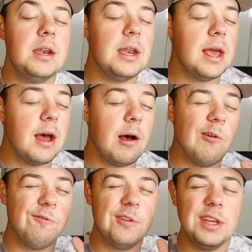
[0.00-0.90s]
And
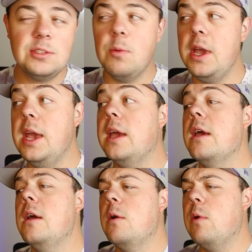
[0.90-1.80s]
now for this week,
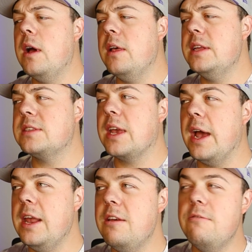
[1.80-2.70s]
well, it's
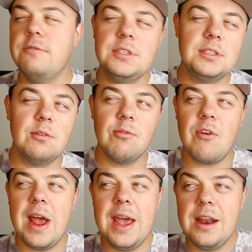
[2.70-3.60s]
kind of just a
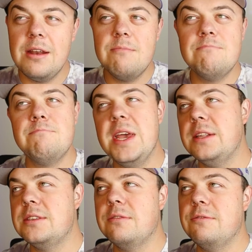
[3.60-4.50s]
random
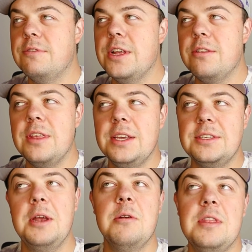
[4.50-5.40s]
bits of little
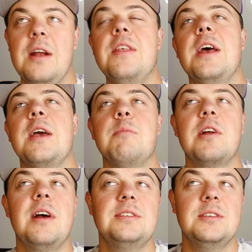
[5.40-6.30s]
things here and there that I come
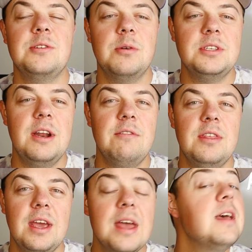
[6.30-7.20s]
across at stores and
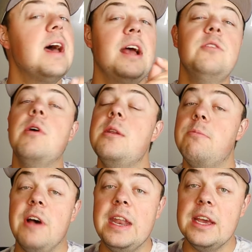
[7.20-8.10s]
everything. I do end
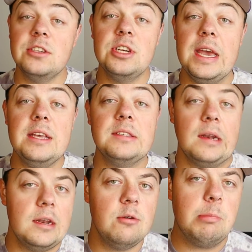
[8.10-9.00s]
up finding a chase,
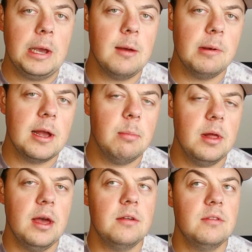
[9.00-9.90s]
and I do pick up a
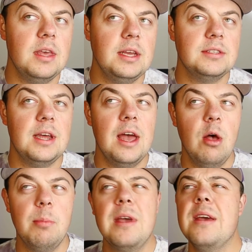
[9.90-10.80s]
couple of other things to
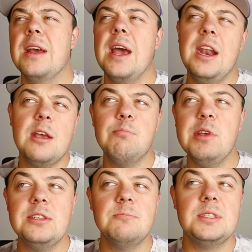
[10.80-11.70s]
help kind of
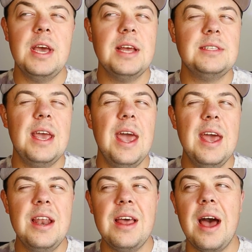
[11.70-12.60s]
complete some sets.
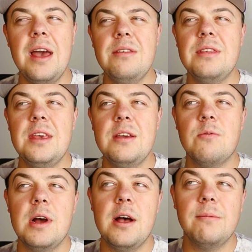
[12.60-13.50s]
And I
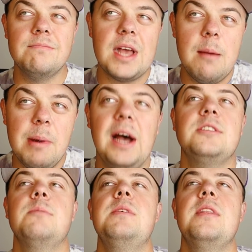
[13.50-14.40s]
think, well, I
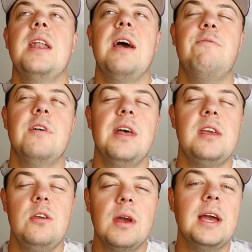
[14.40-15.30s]
bought something that I feel
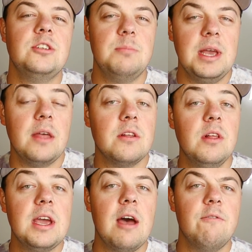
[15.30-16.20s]
like you guys should be on the
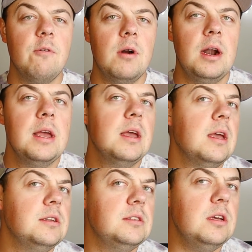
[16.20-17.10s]
lookout for
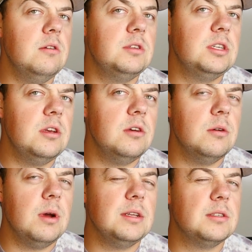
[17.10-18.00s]
due
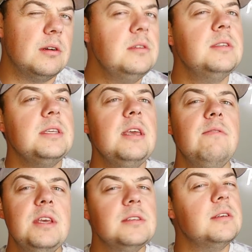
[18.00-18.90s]
to a certain T
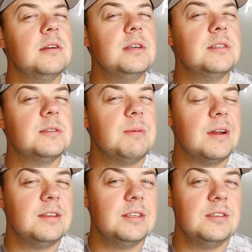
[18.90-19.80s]
V series that's
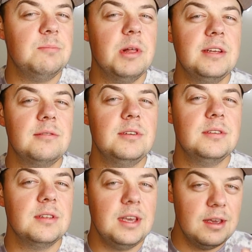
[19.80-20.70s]
been on Disney Plus
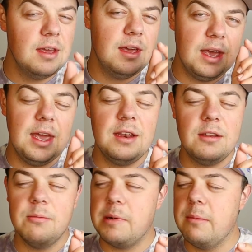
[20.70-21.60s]
recently,
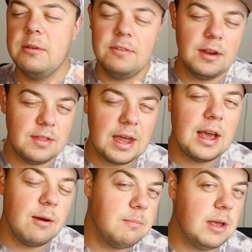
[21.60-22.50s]
and you'll probably figure
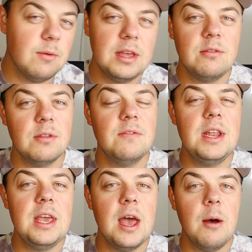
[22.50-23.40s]
that out midway through the
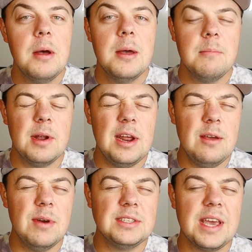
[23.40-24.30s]
video. But
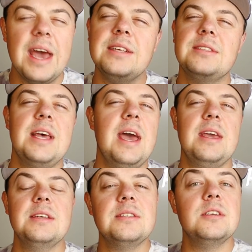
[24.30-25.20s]
anyways, guys, that
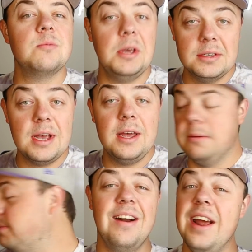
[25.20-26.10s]
is this week's
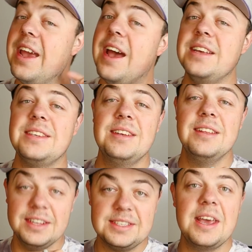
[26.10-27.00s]
hunt. All right, guys,
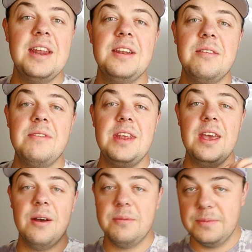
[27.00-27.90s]
let's get into the
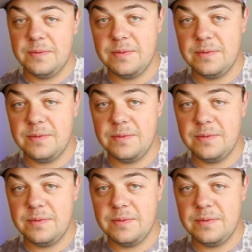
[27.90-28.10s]
video.